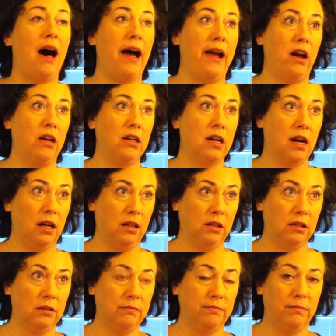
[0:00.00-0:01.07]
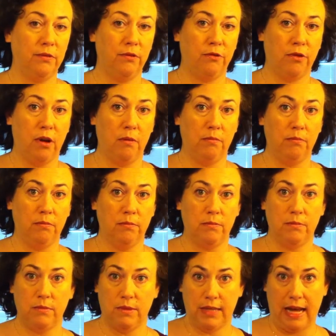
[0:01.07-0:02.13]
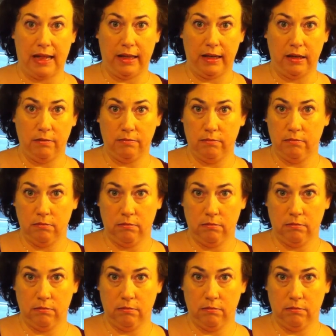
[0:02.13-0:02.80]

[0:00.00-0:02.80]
Ion Color from Sally